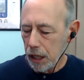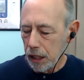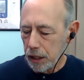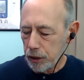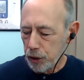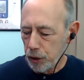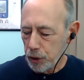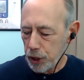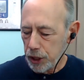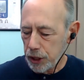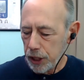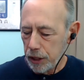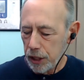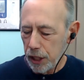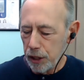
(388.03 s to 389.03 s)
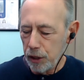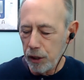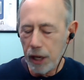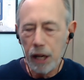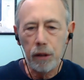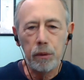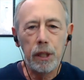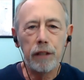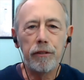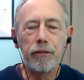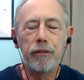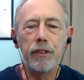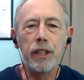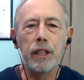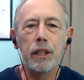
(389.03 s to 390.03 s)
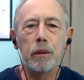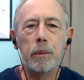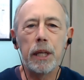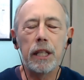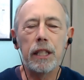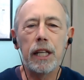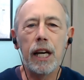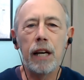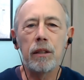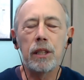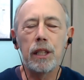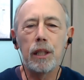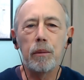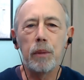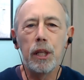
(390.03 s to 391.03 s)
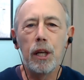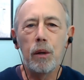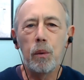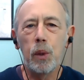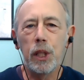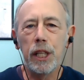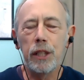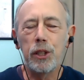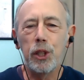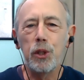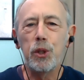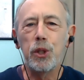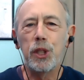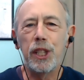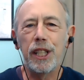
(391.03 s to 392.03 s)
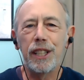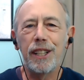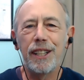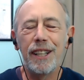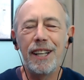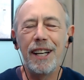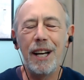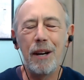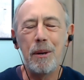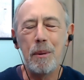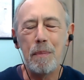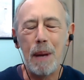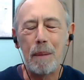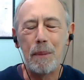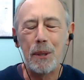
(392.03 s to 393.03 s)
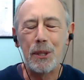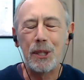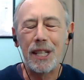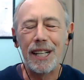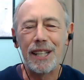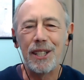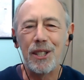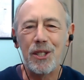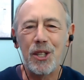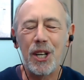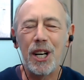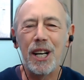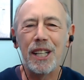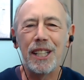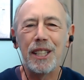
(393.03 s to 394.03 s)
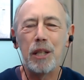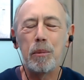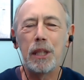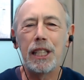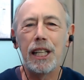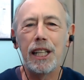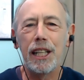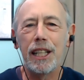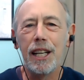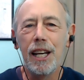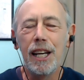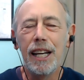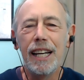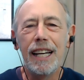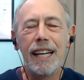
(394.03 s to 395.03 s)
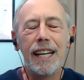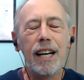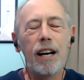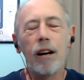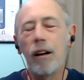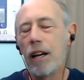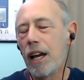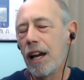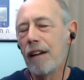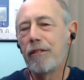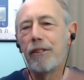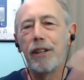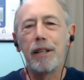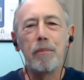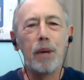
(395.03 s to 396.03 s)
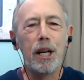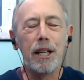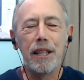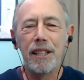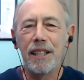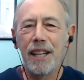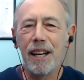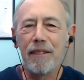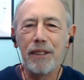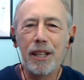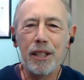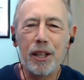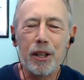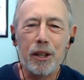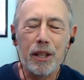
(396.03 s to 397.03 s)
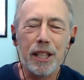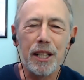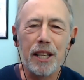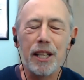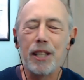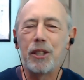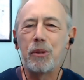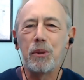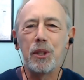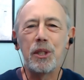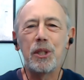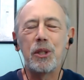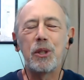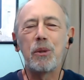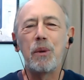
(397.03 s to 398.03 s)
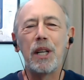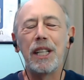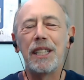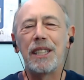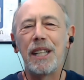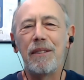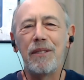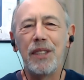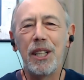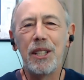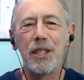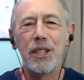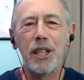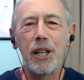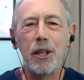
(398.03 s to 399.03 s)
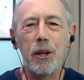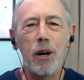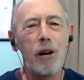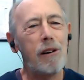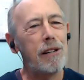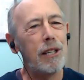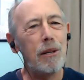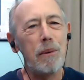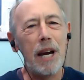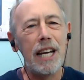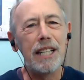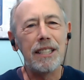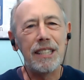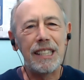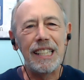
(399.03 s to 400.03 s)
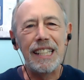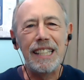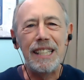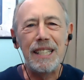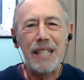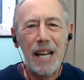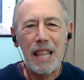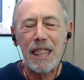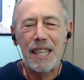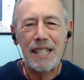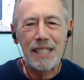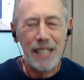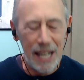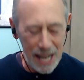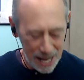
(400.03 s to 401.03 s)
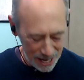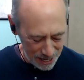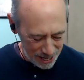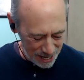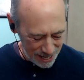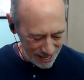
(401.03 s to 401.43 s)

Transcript: So she said, you know, how do I feel about the outcome? Well, it's interesting. I remember saying to John in the beginning, every month, this was 20 something years ago. Oh, you ain't seen nothing yet.